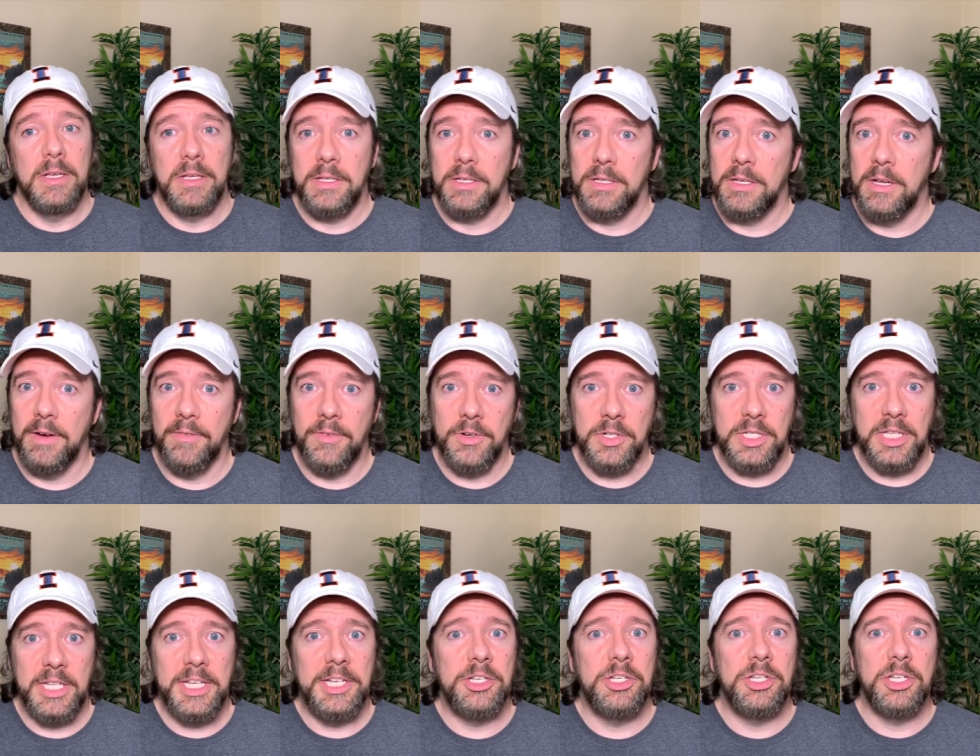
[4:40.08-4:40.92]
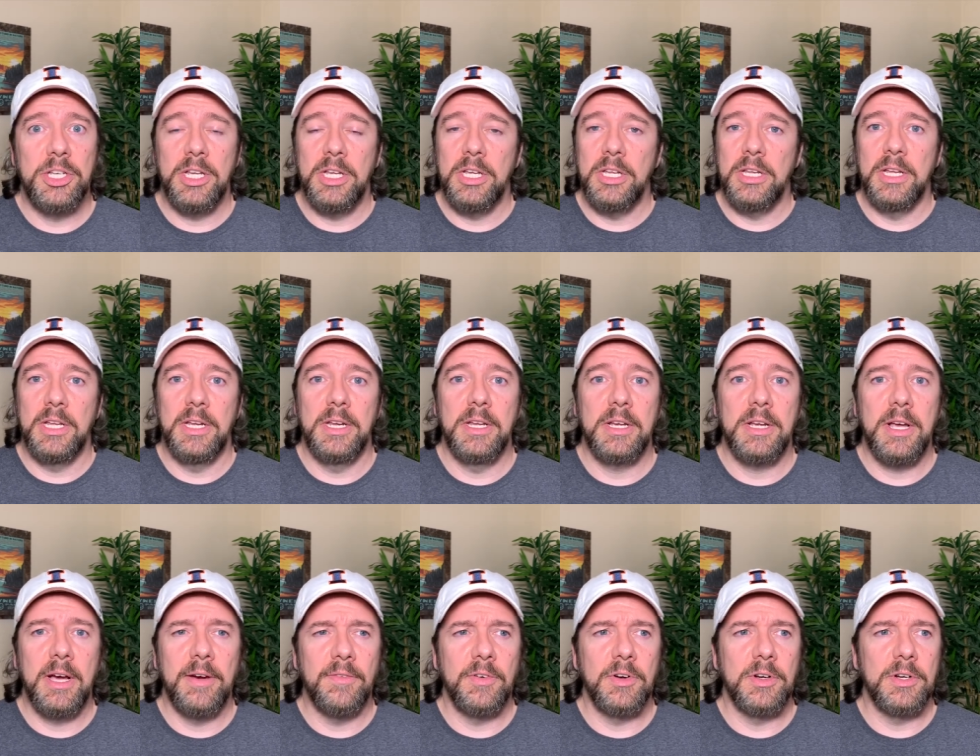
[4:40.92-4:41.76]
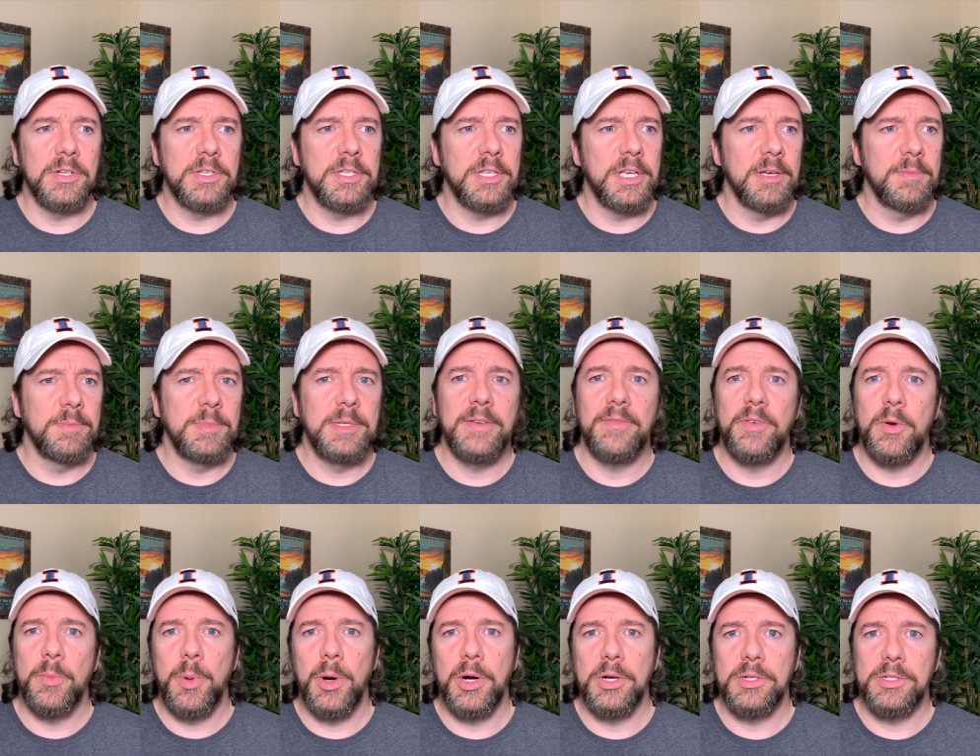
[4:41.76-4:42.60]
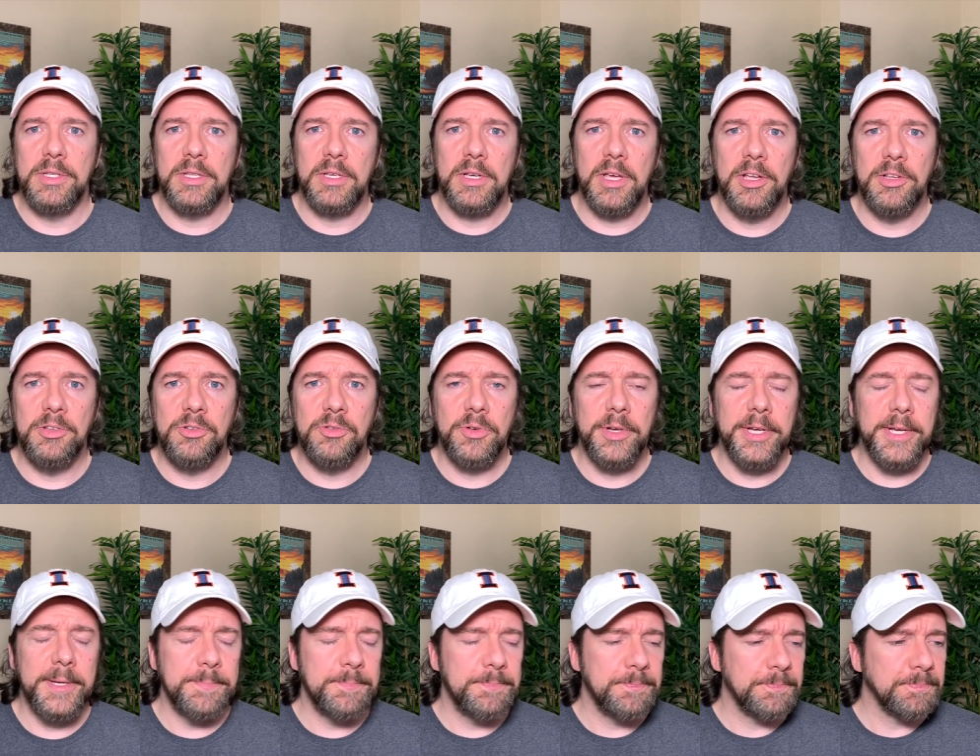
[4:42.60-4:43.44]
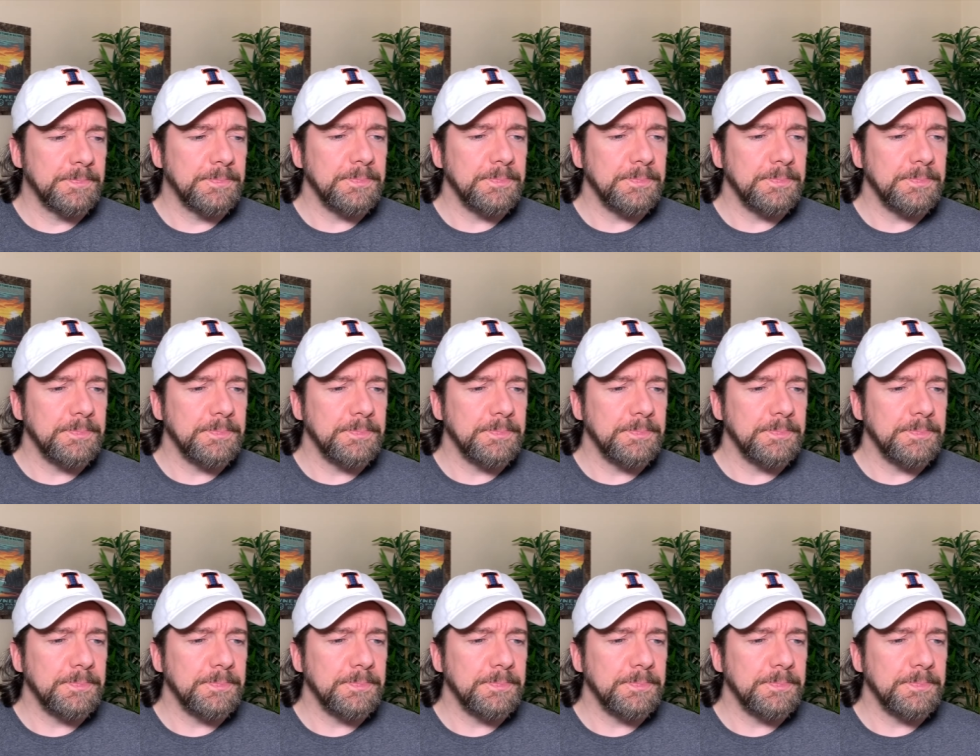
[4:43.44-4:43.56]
covers lynching, and it covers different parts of the country.